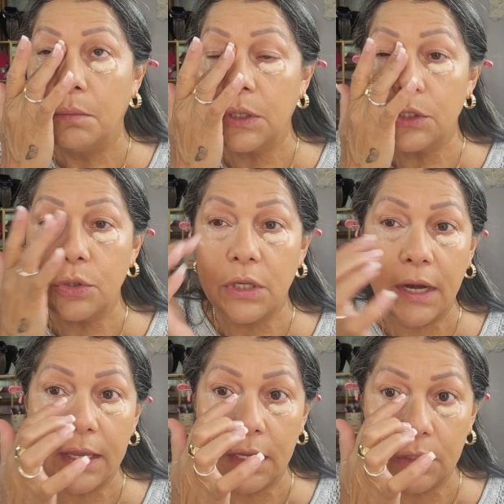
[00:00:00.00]
Make sure
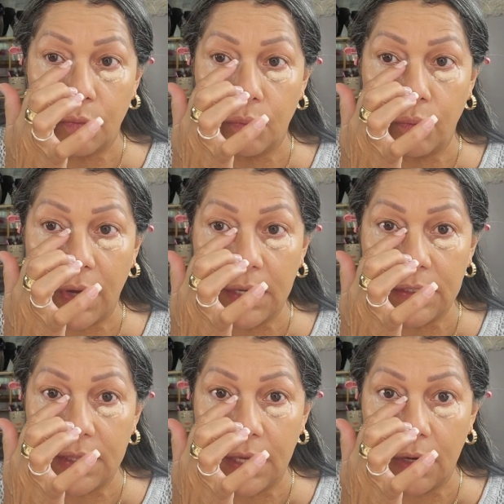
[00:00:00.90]
that I get
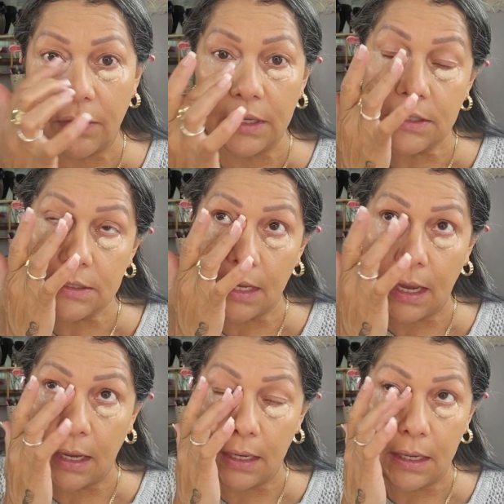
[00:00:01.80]
right there
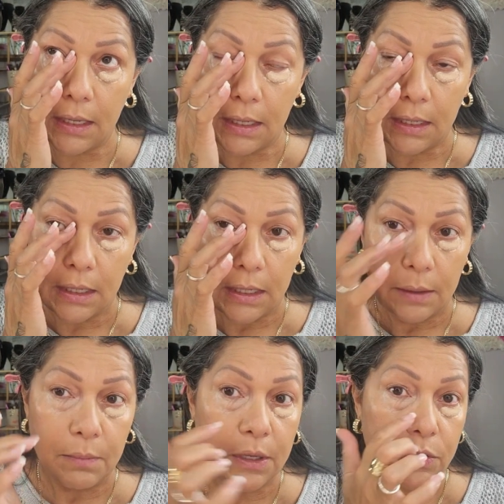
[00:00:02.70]
inside
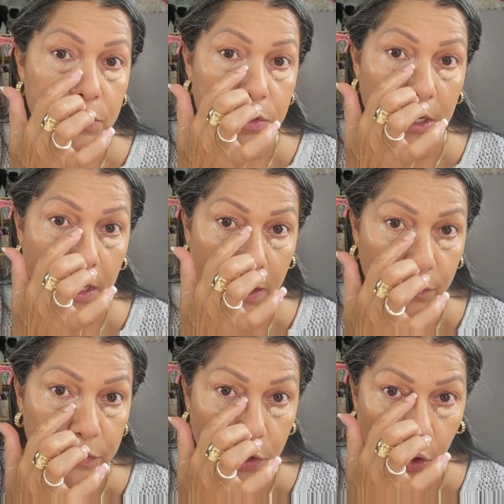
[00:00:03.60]
because there's a lot
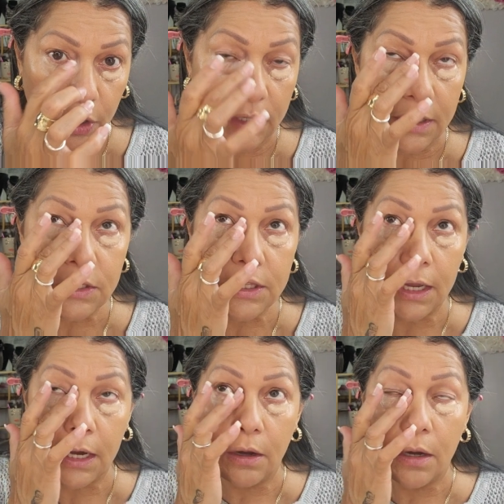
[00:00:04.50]
of darkness
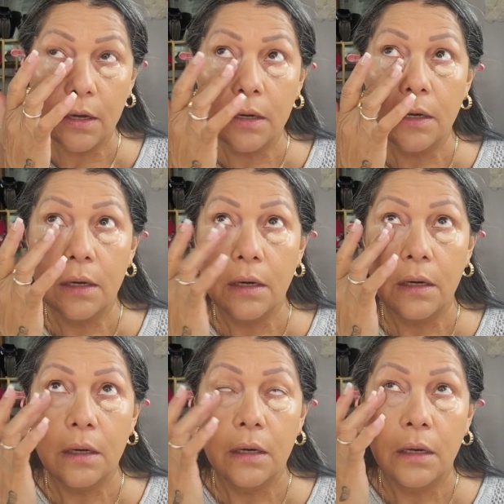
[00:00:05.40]
there.
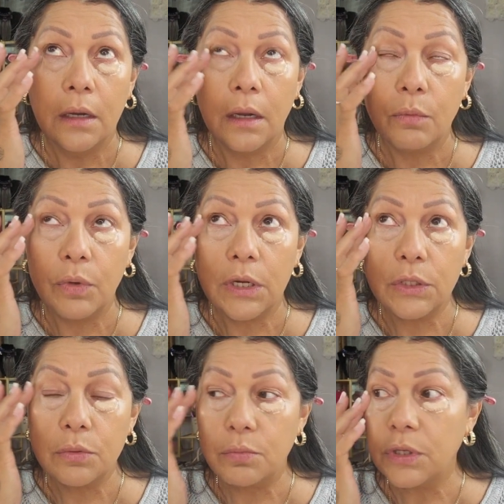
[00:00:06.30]
And we
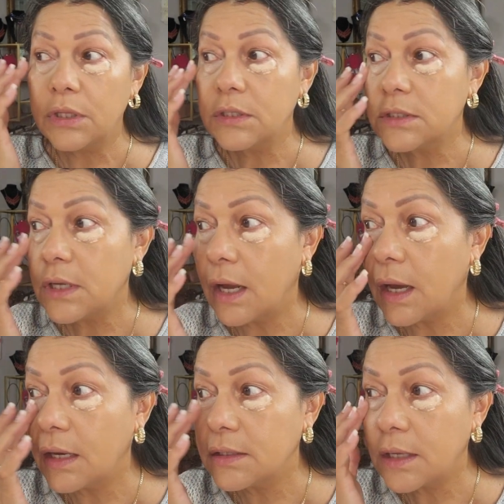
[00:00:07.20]
need to bring those
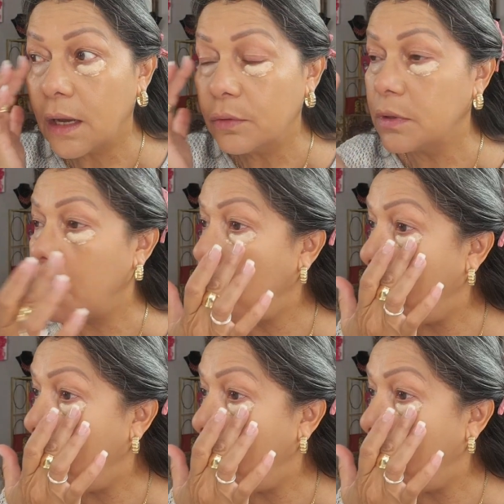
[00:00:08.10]
eyes out.